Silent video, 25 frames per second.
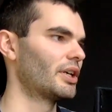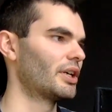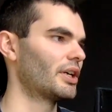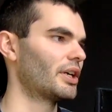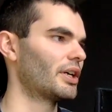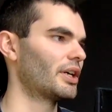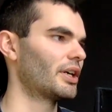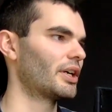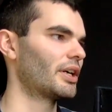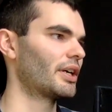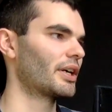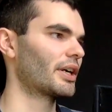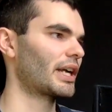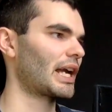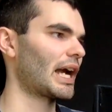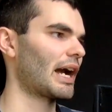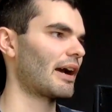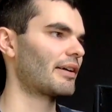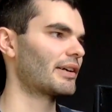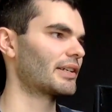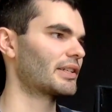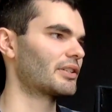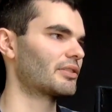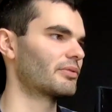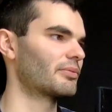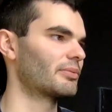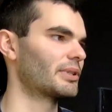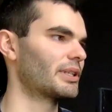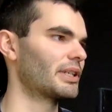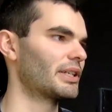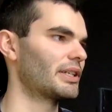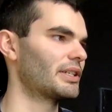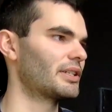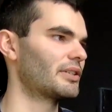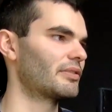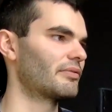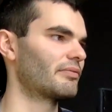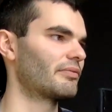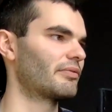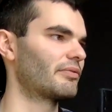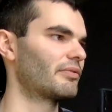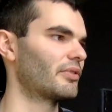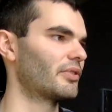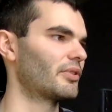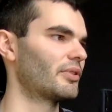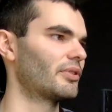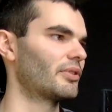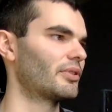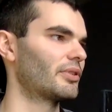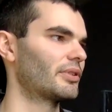Characters were decent
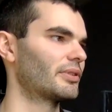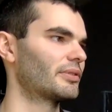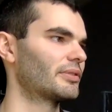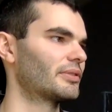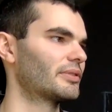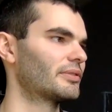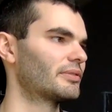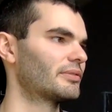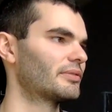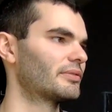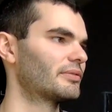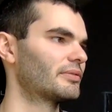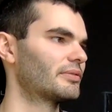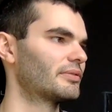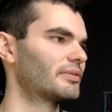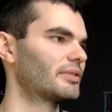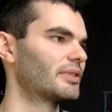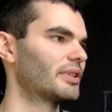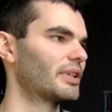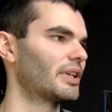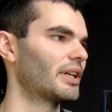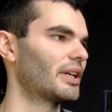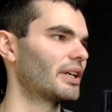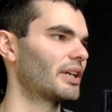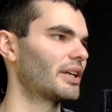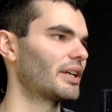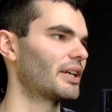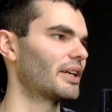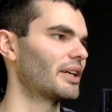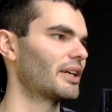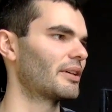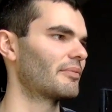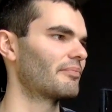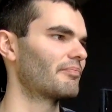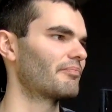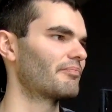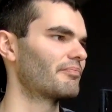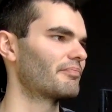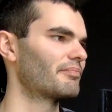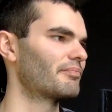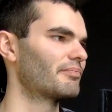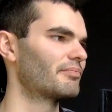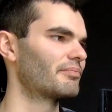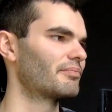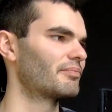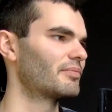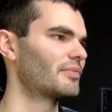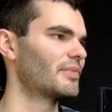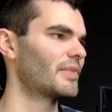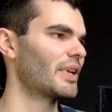fun.
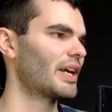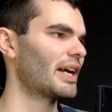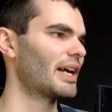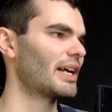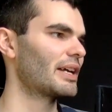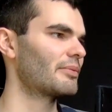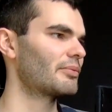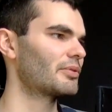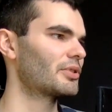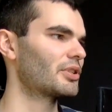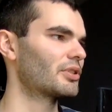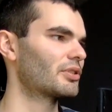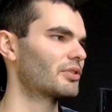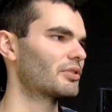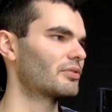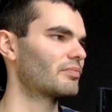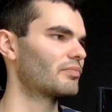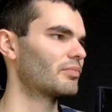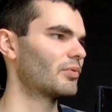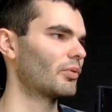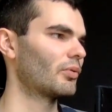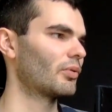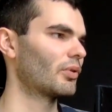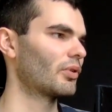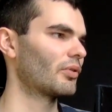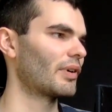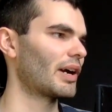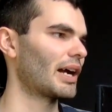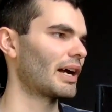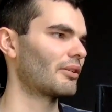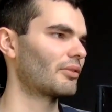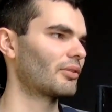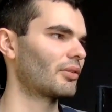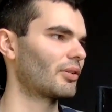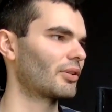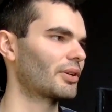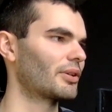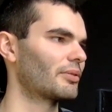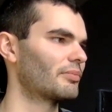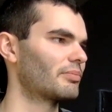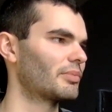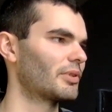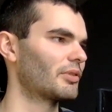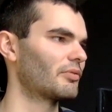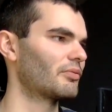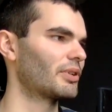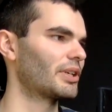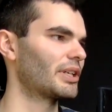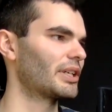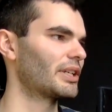Yeah, it was just all around like a
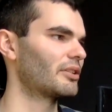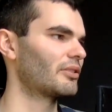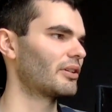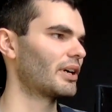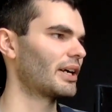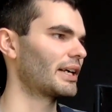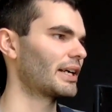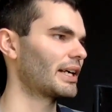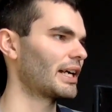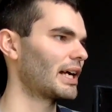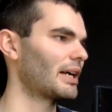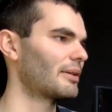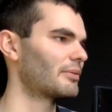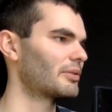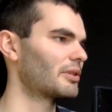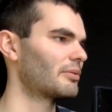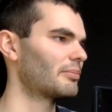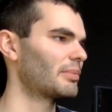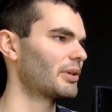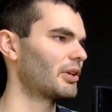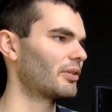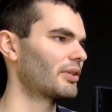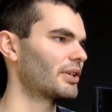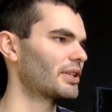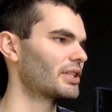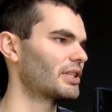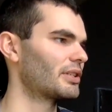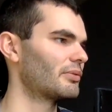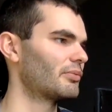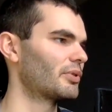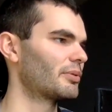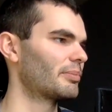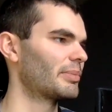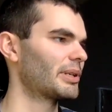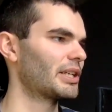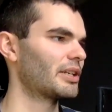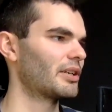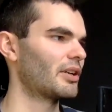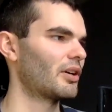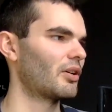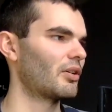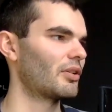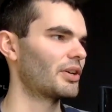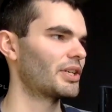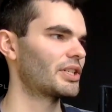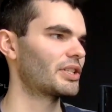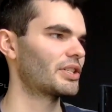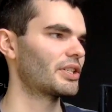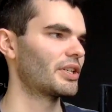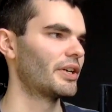really great game, to be honest. It would have been
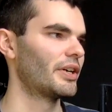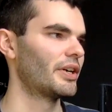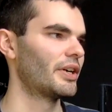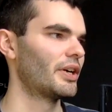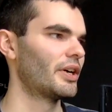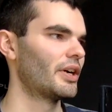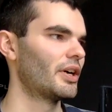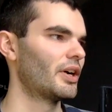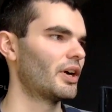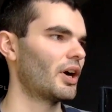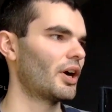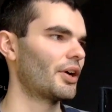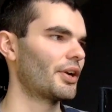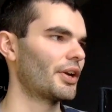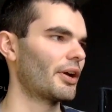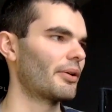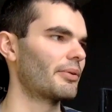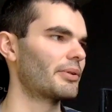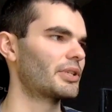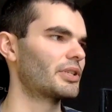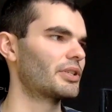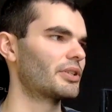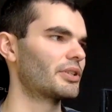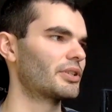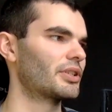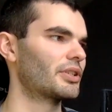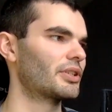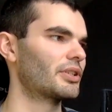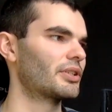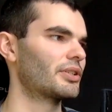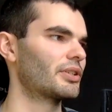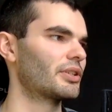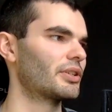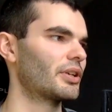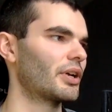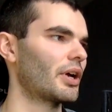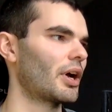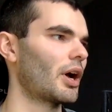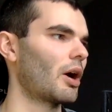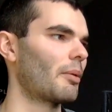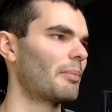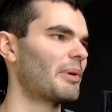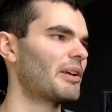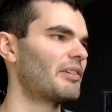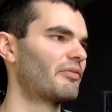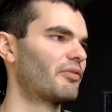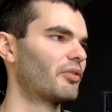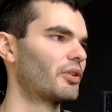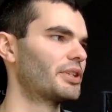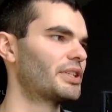nice. I know it's just, I
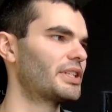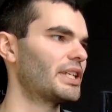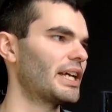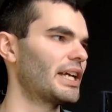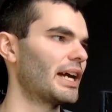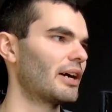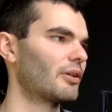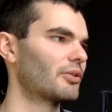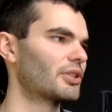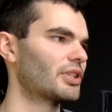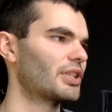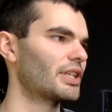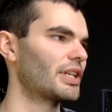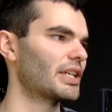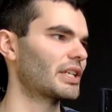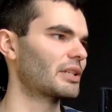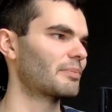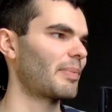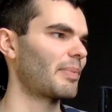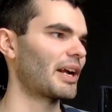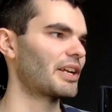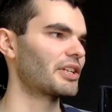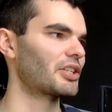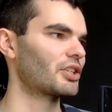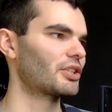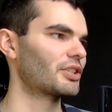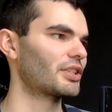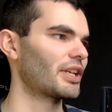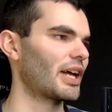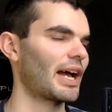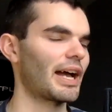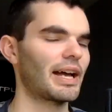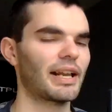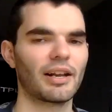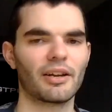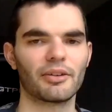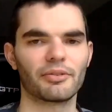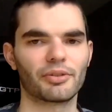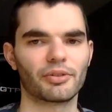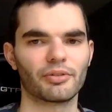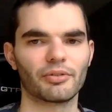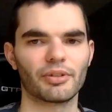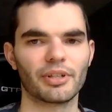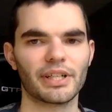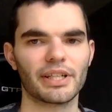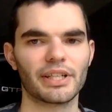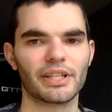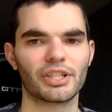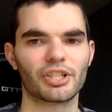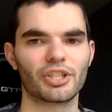mean, for a DLC expansion to Halo
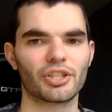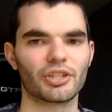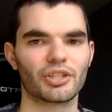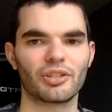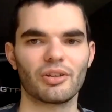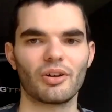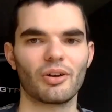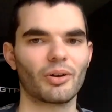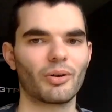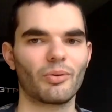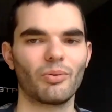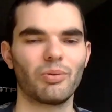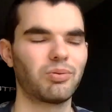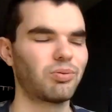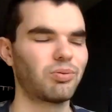3, it's just like